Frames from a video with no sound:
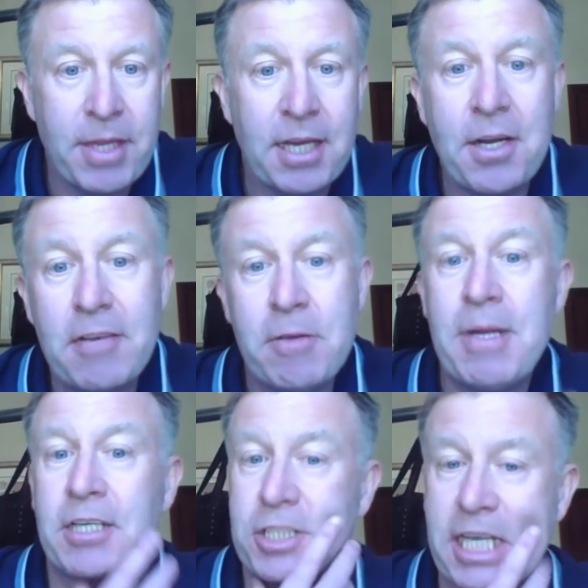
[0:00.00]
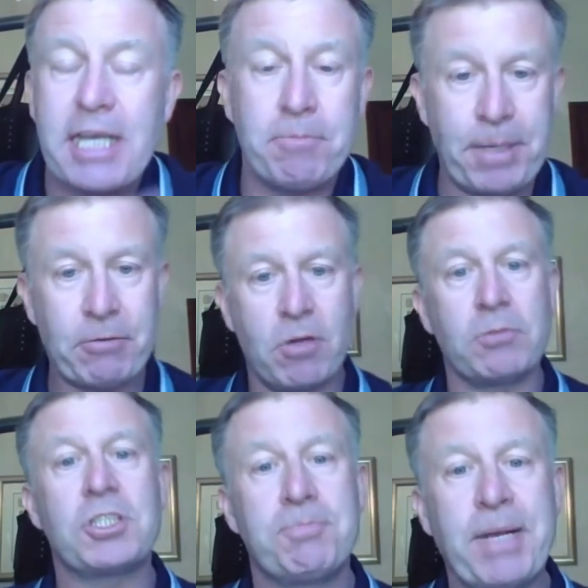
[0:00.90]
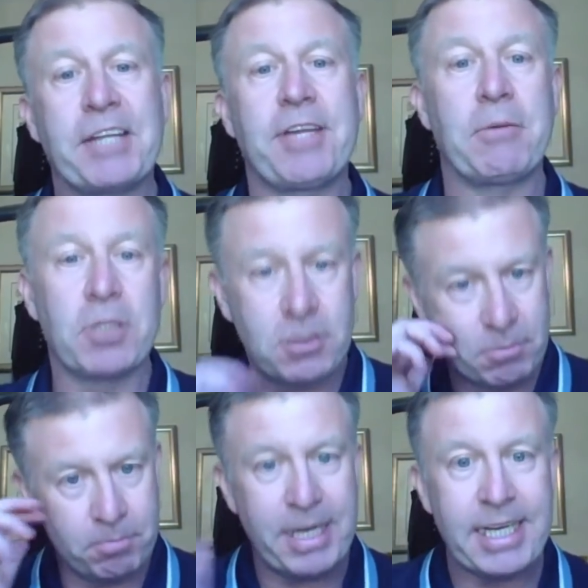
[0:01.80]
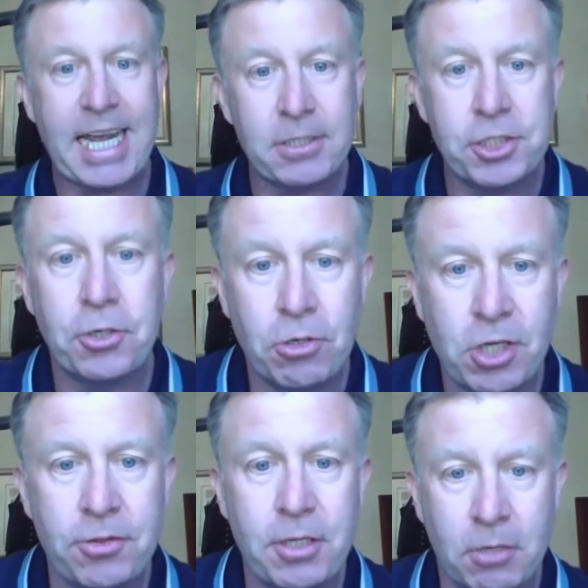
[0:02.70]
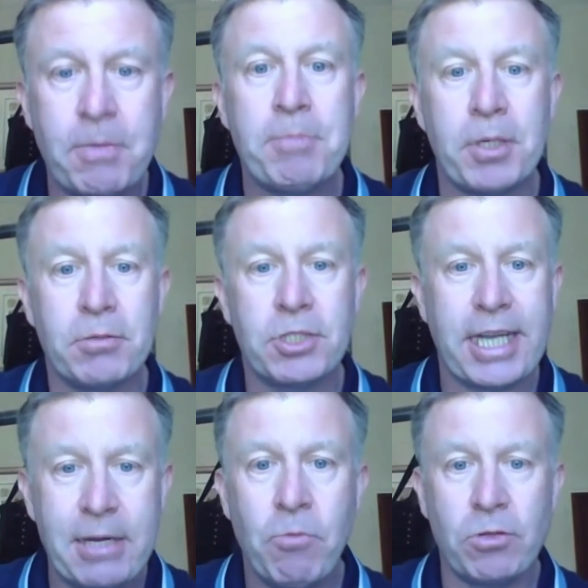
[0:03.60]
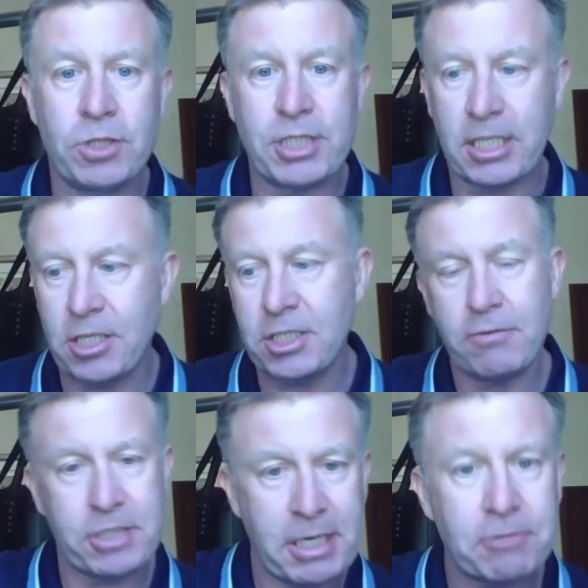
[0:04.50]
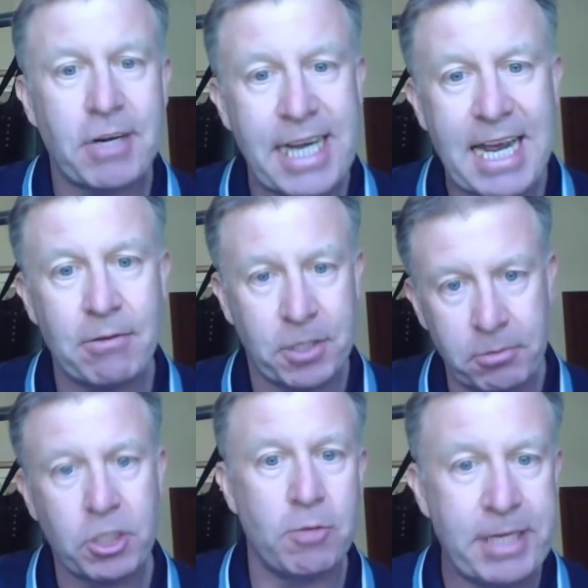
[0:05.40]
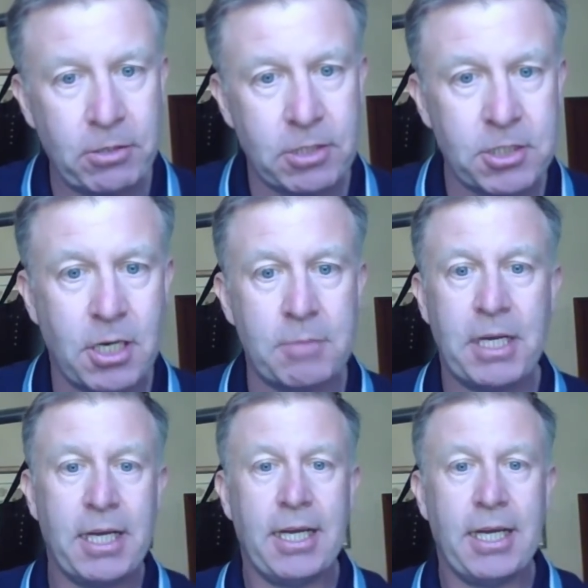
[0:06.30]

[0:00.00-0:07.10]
And I remember, because Big Ron's big thing was me getting chalk on my boots. He wanted, because obviously he had Ray Howard who'd come in all the time.